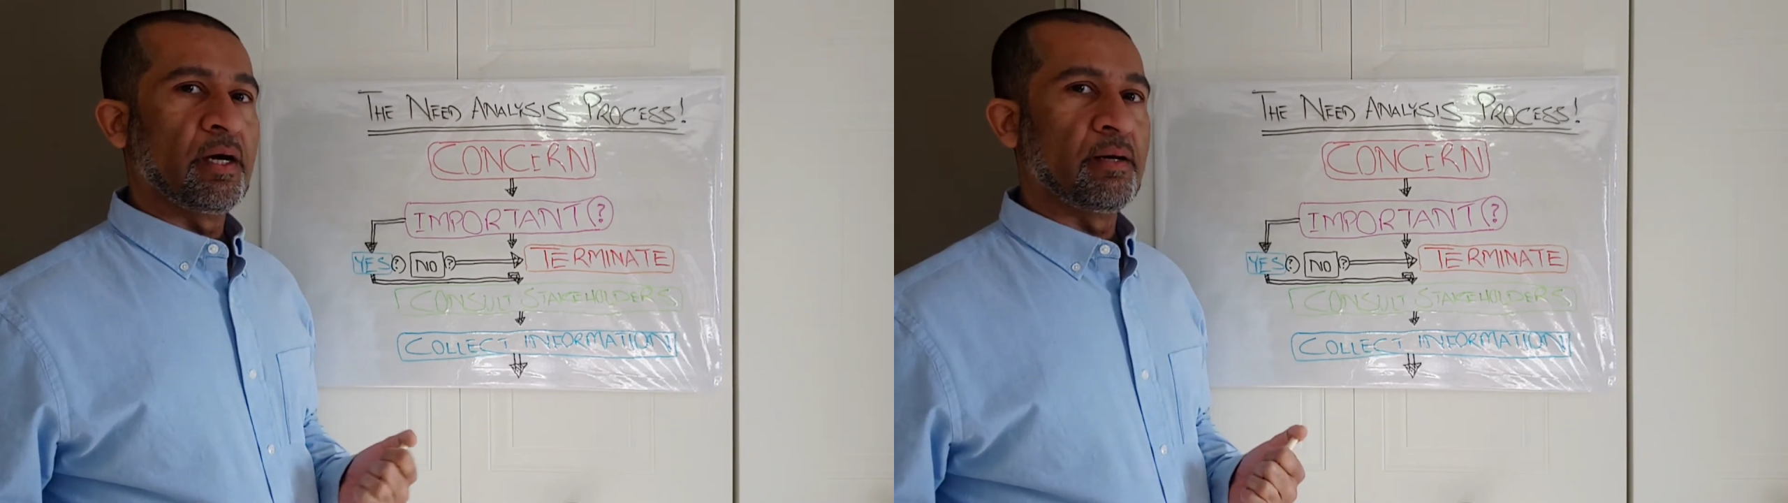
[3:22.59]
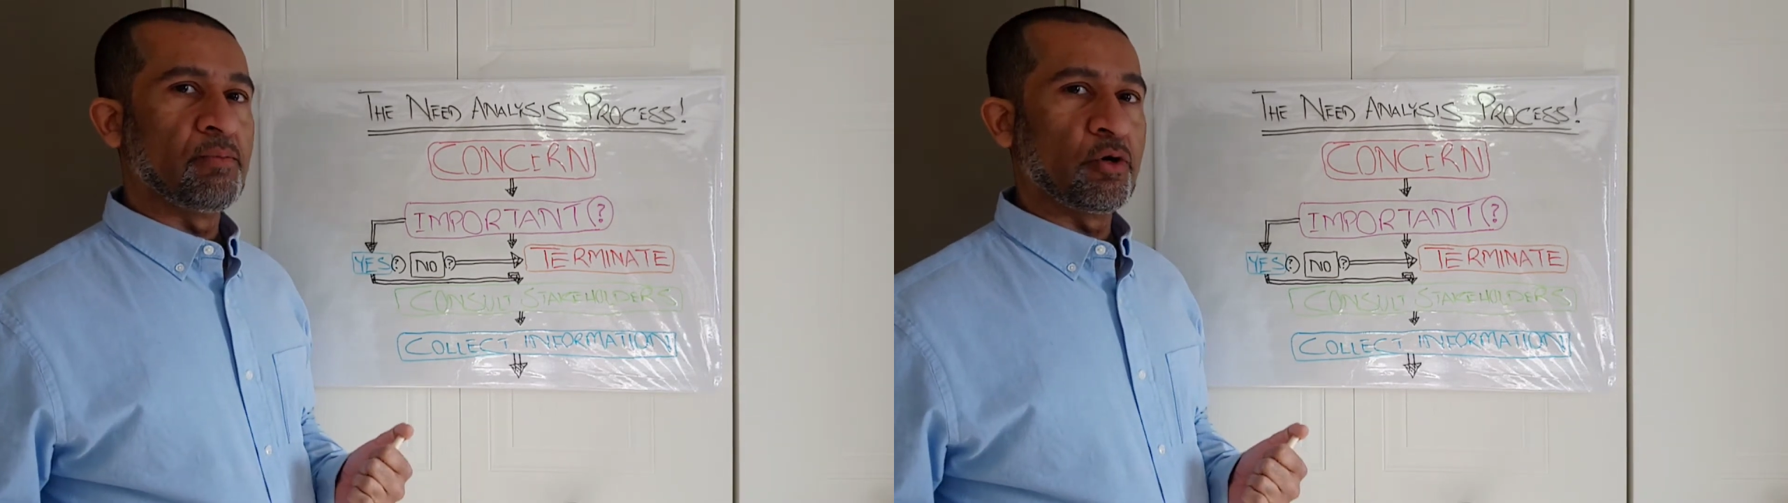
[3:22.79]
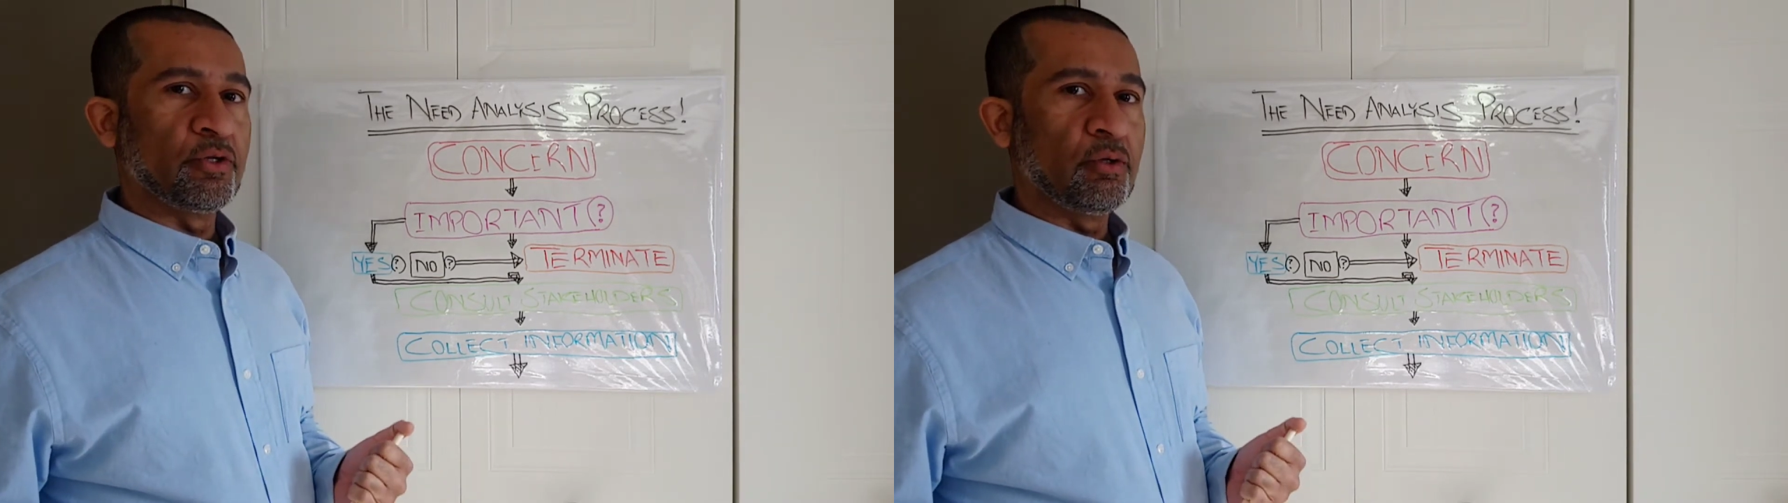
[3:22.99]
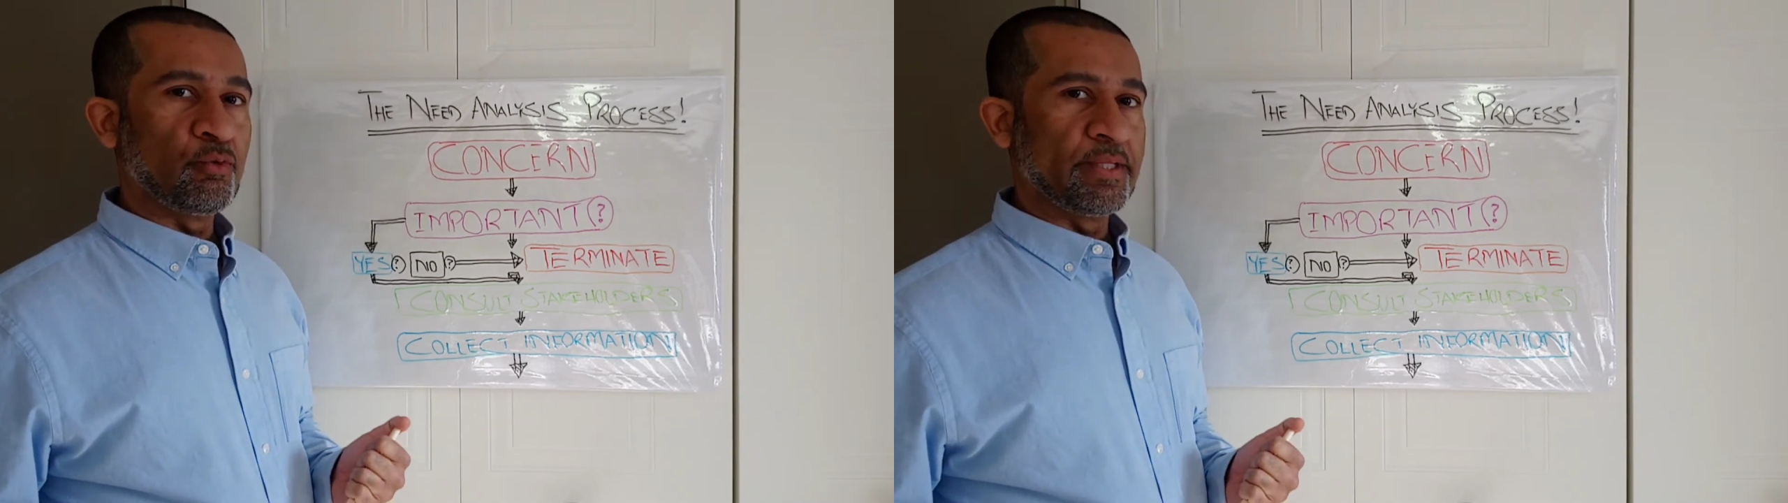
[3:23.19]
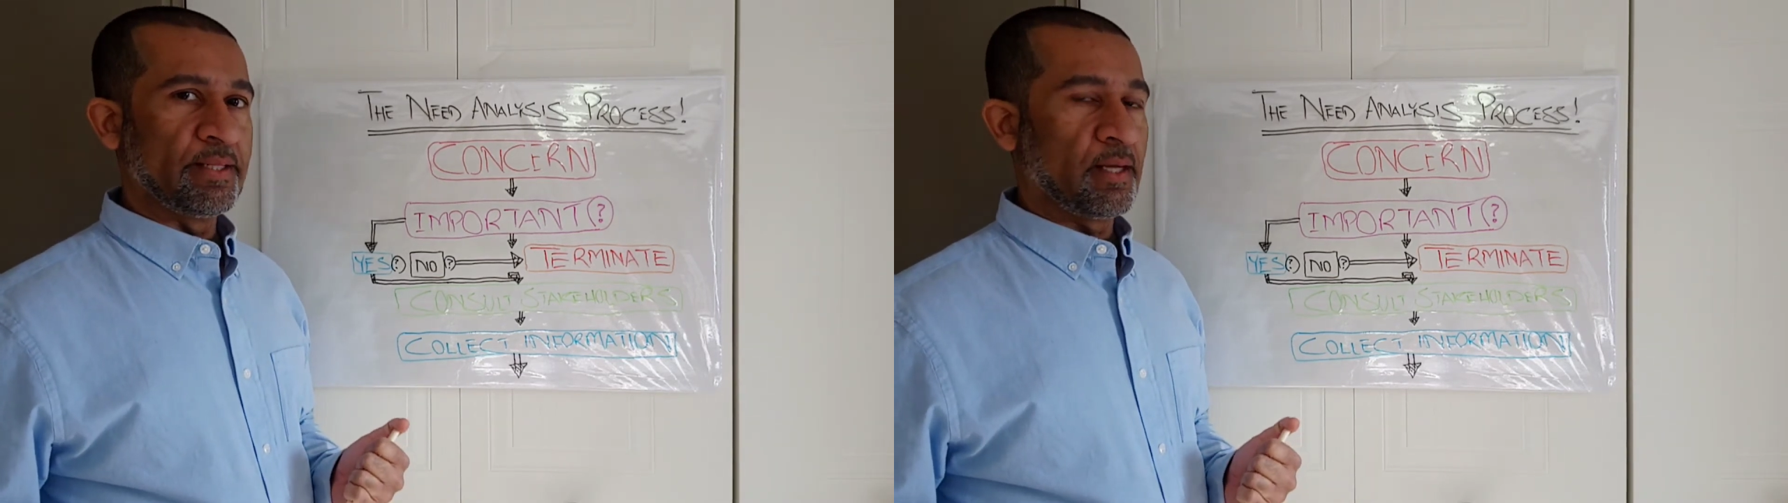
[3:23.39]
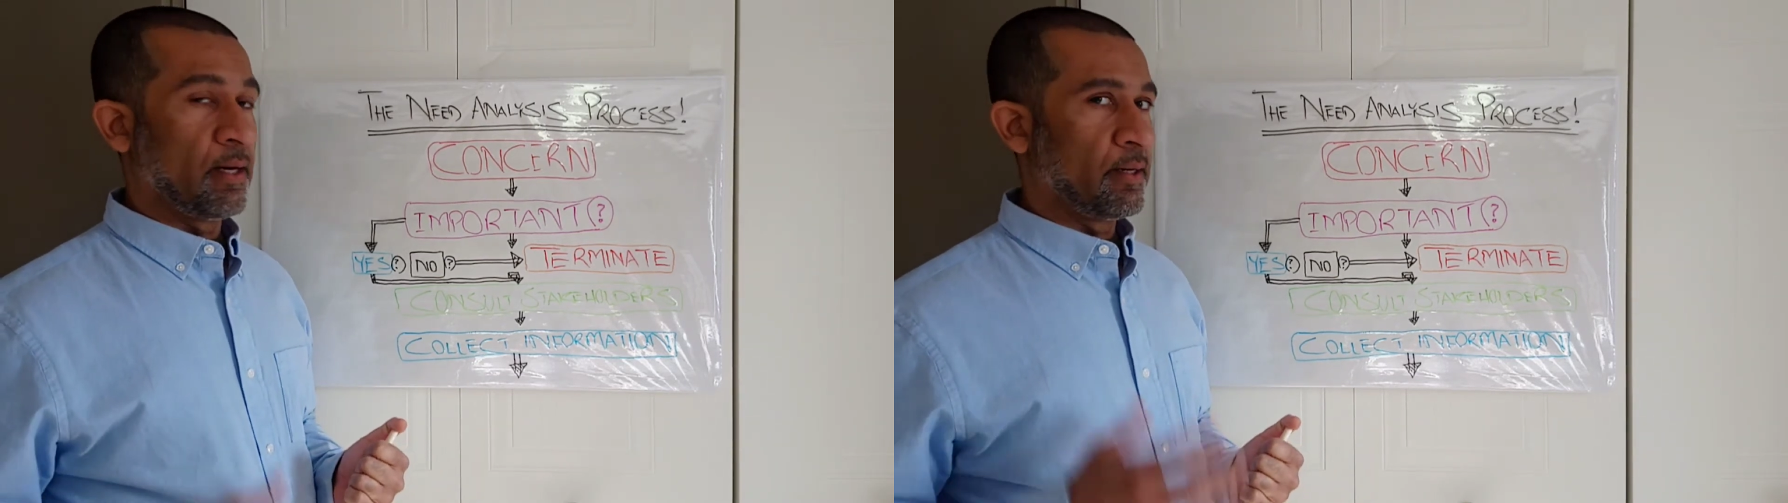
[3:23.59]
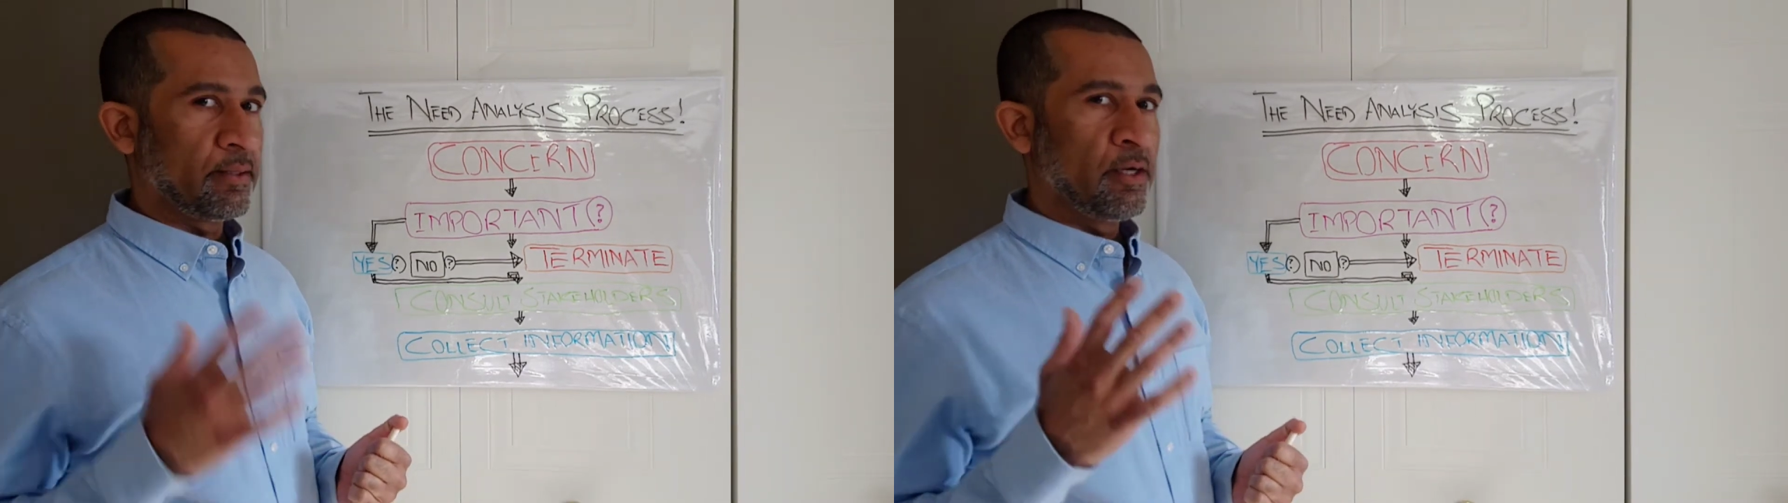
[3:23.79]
model within our